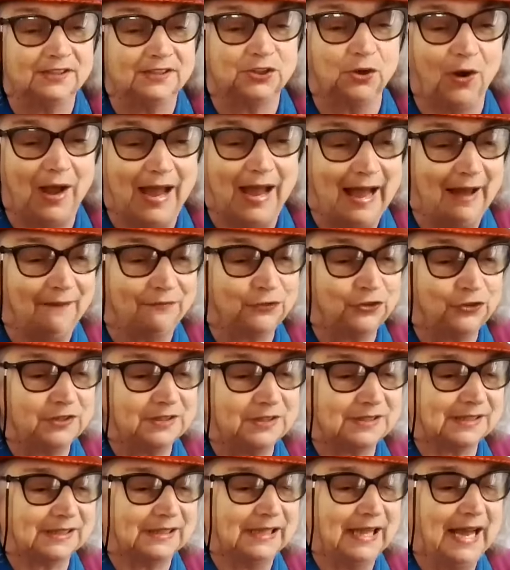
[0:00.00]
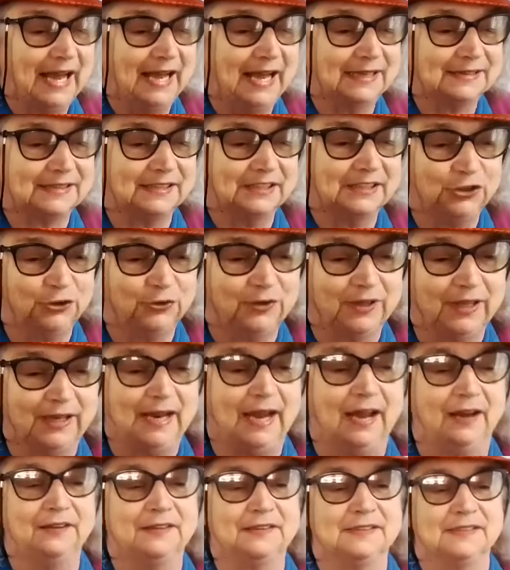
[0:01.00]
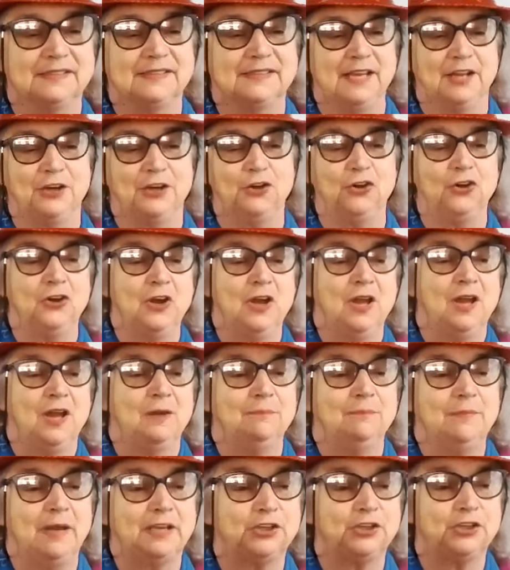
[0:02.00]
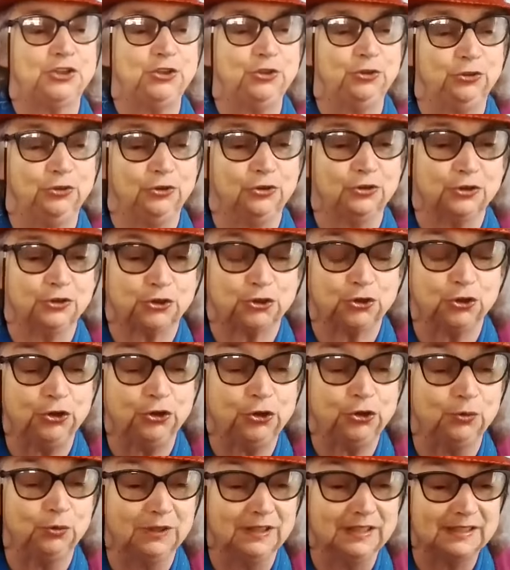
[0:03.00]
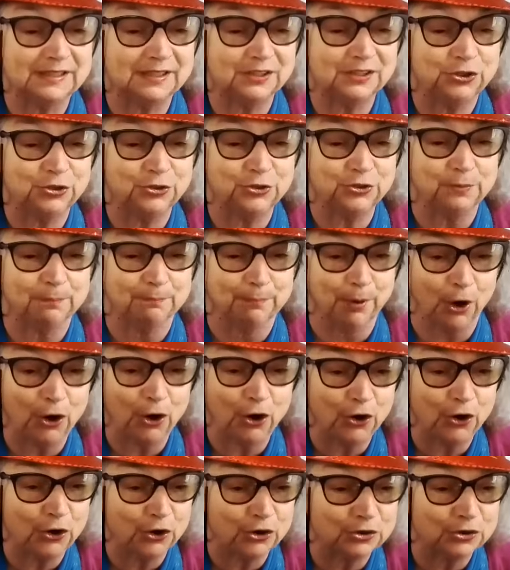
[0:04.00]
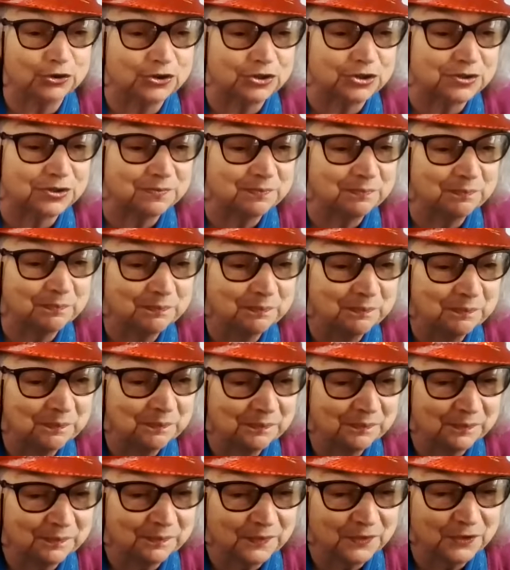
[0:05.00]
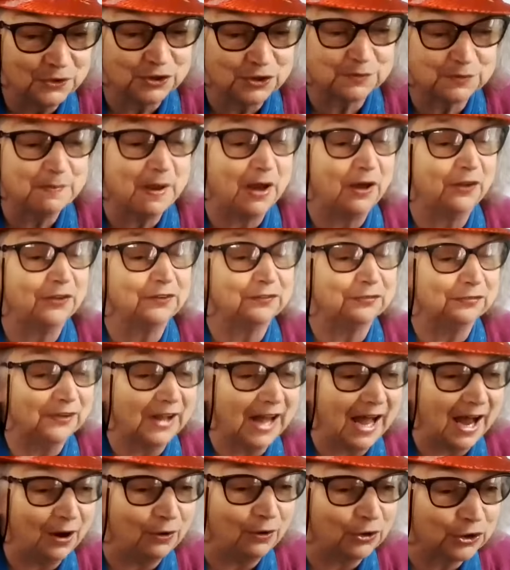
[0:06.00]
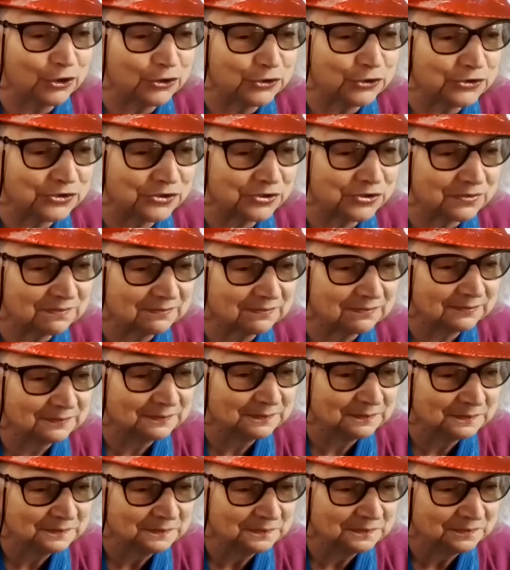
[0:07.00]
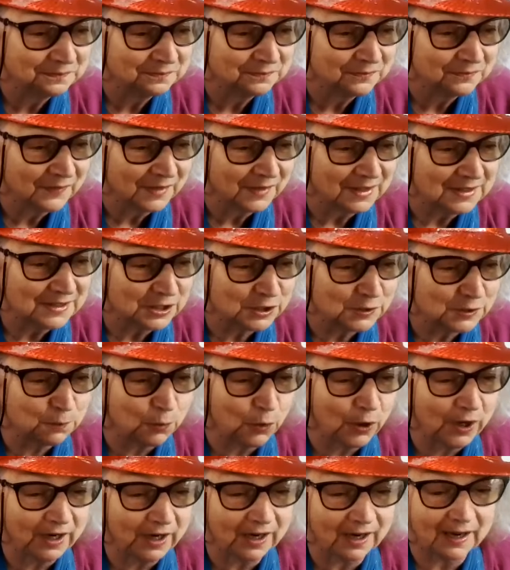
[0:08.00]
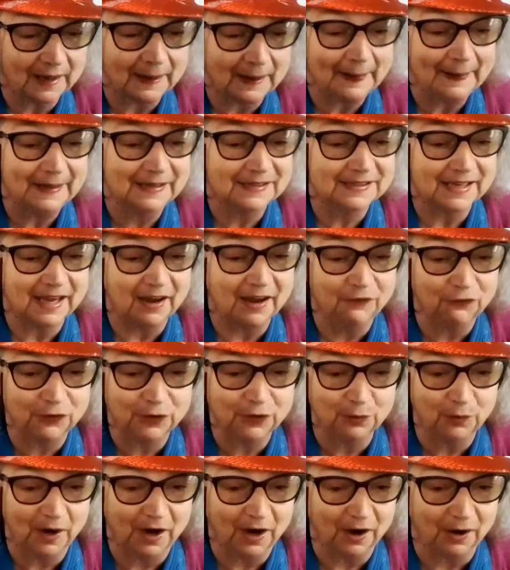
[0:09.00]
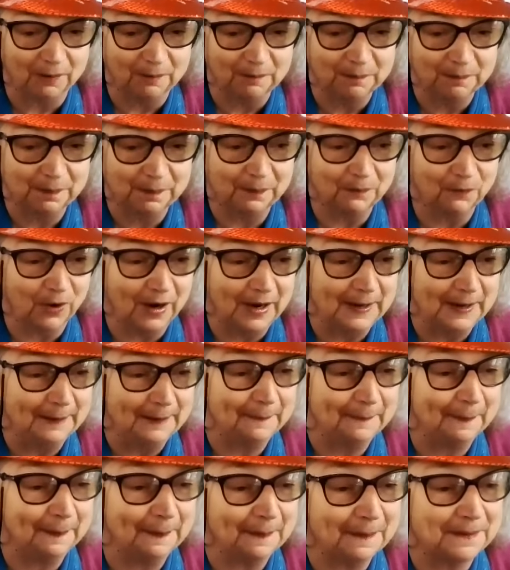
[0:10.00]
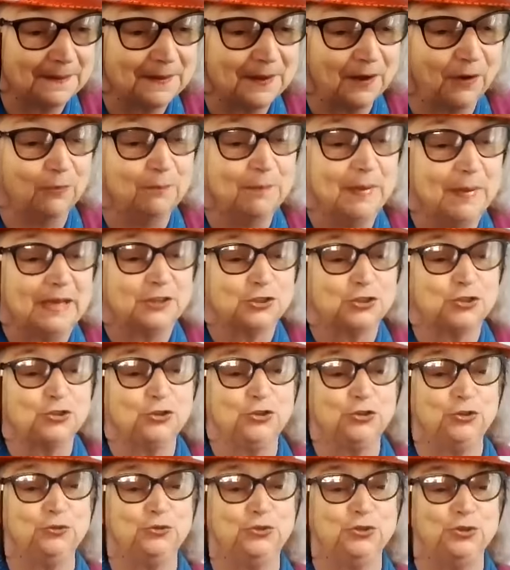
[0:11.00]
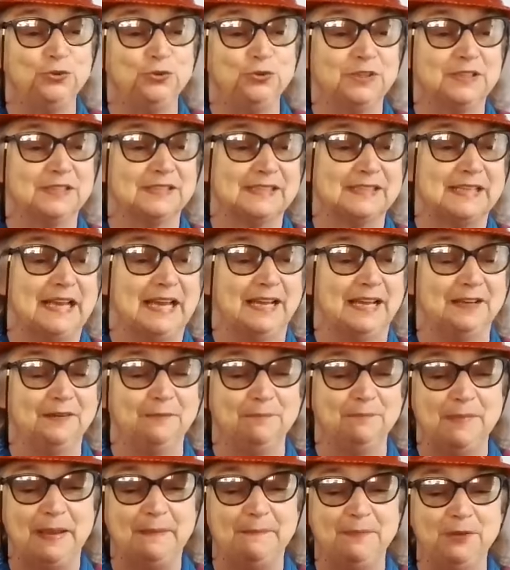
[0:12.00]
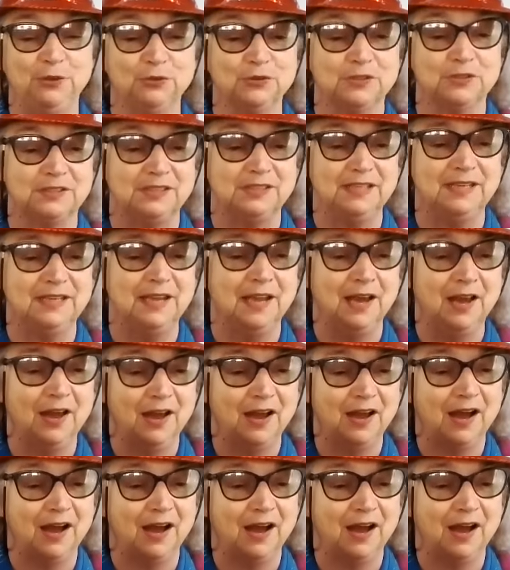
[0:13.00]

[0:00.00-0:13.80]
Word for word: So after this class and you get out of the center, make sure, sure you listen to the birds, you smell the flowers, because spring is everywhere, right? So make sure you do this. And maybe you'll see